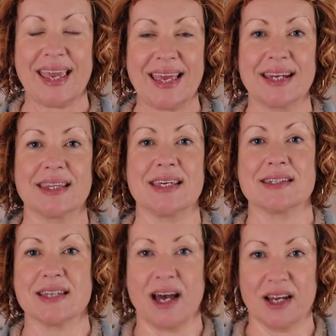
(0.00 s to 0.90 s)
in the
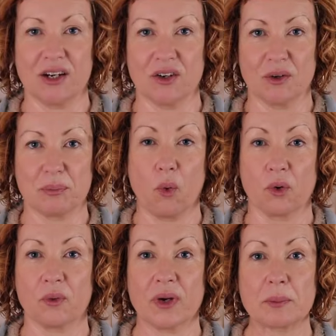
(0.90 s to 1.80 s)
entire
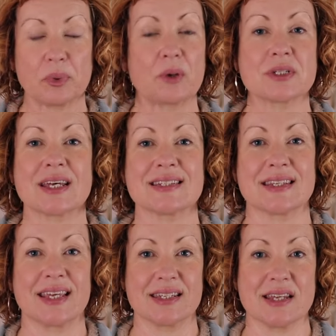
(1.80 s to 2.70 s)
ordering process
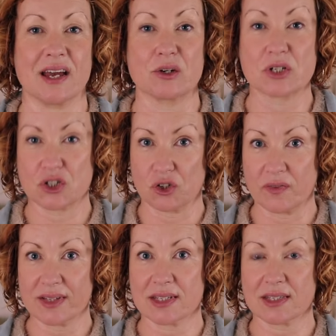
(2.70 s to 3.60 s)
and the entire
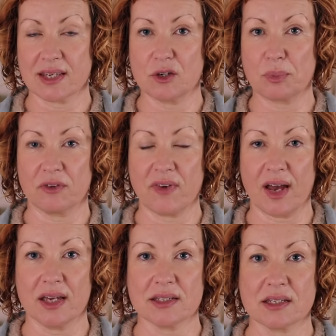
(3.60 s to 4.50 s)
service that you
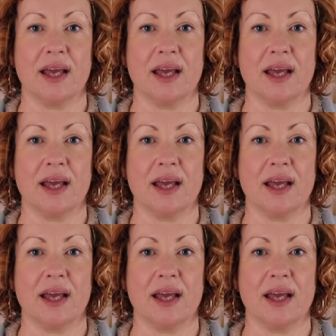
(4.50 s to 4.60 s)
provide.